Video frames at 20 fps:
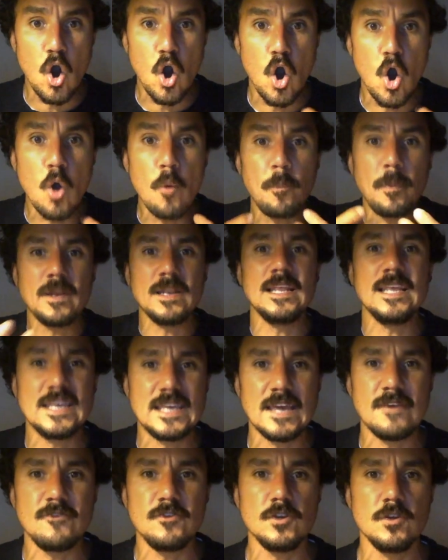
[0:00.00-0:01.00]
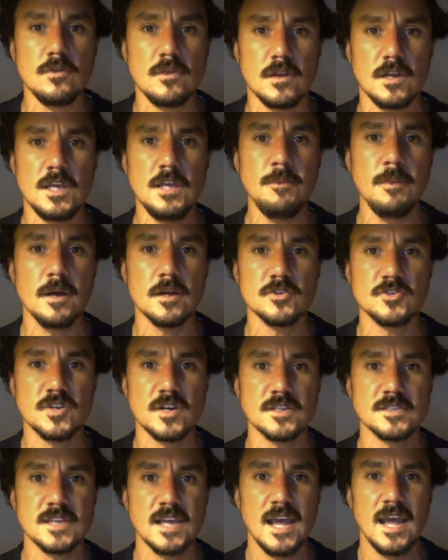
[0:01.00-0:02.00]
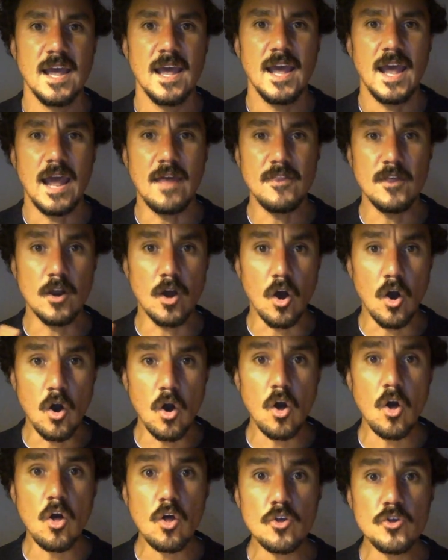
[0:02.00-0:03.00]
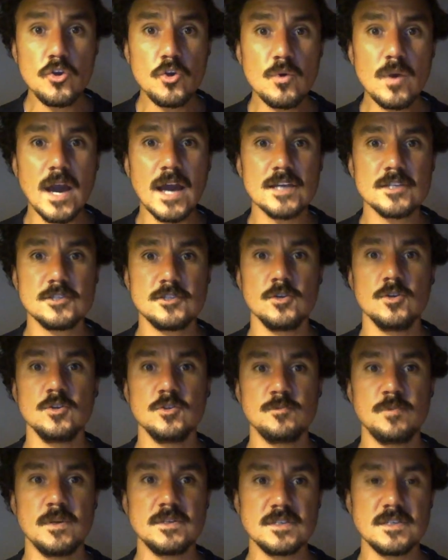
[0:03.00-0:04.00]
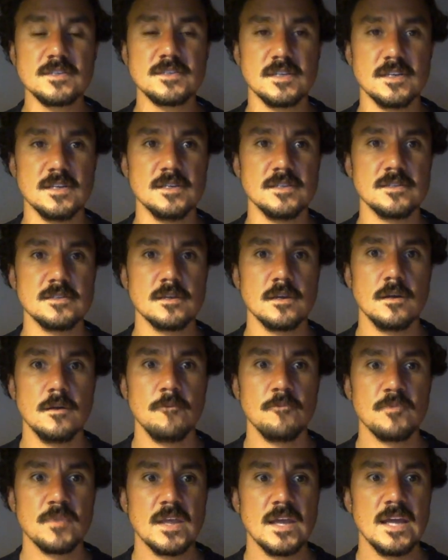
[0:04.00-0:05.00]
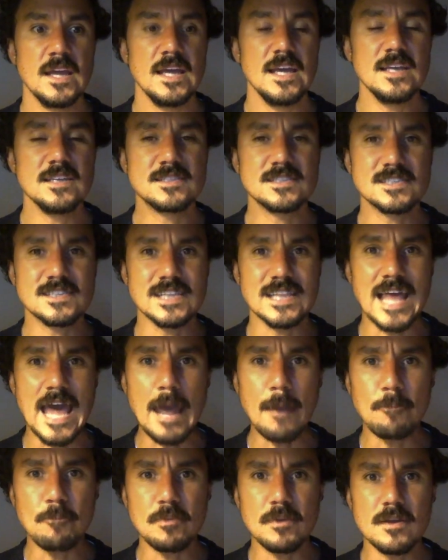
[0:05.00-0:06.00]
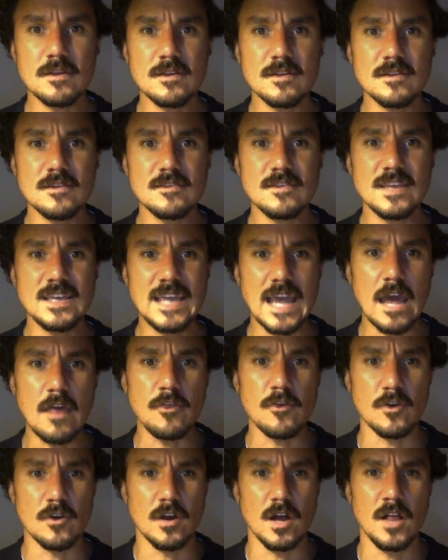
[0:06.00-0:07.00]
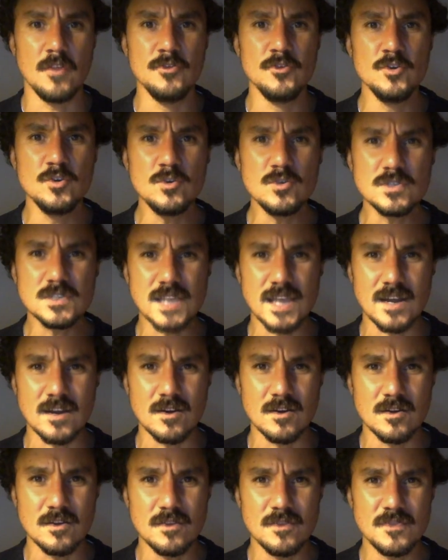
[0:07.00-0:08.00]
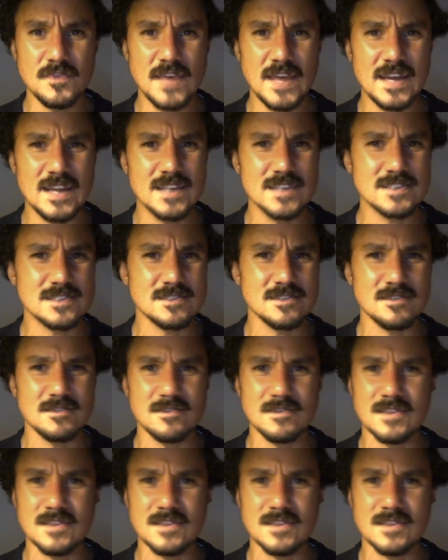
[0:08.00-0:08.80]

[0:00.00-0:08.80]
openly given you their email address. And then all you guys do as businesses is slap together a newsletter that is